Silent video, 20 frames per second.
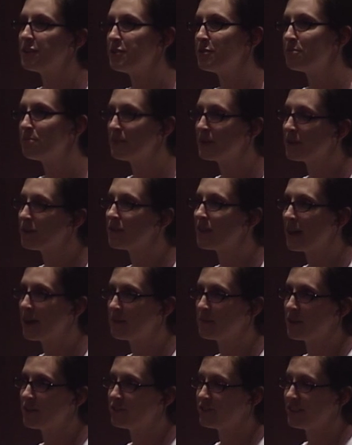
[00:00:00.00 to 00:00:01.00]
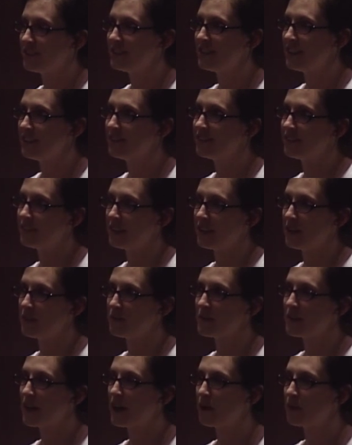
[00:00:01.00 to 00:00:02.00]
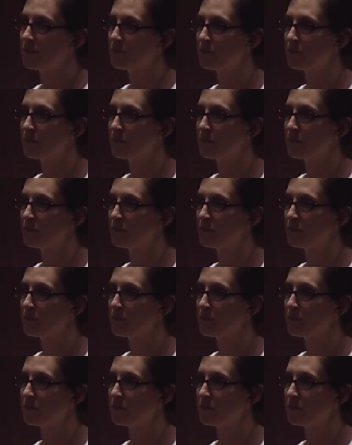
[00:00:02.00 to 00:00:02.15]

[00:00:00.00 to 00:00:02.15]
build that much intensity without